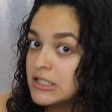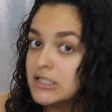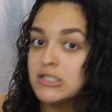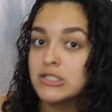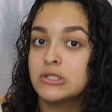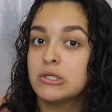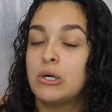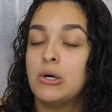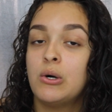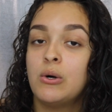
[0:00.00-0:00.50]

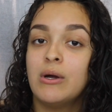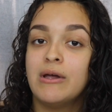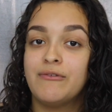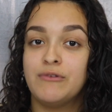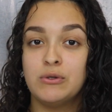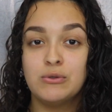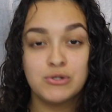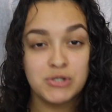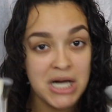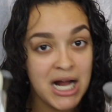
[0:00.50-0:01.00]
So if
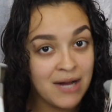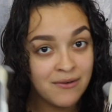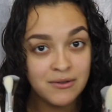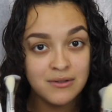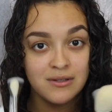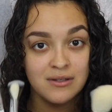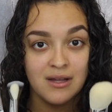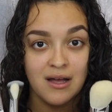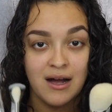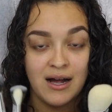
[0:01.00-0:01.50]
you travel
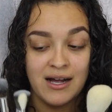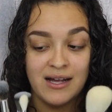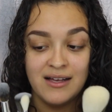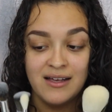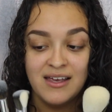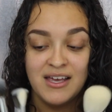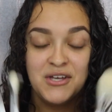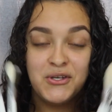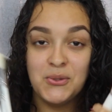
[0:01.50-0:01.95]
a lot,